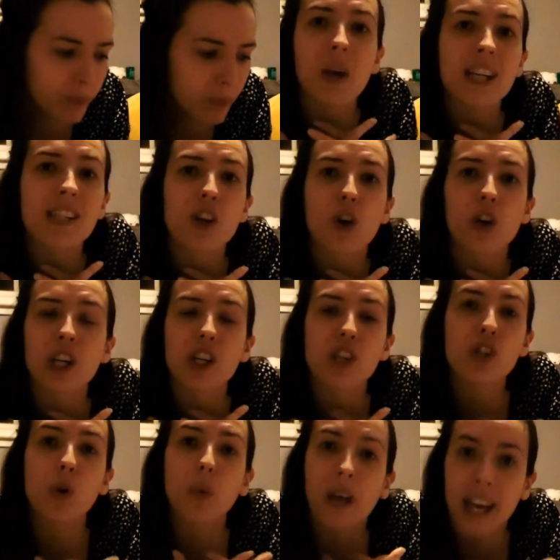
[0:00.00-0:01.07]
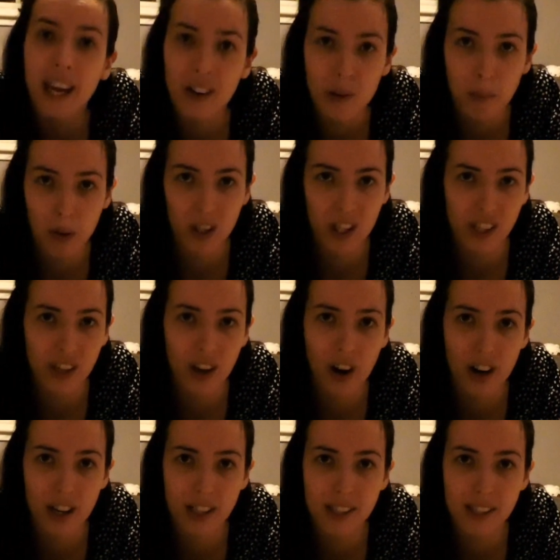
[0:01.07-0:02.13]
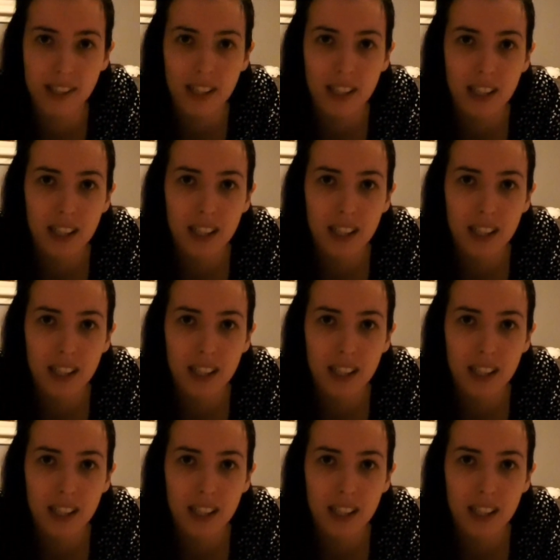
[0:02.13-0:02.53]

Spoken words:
we as an audience don't care about these guards.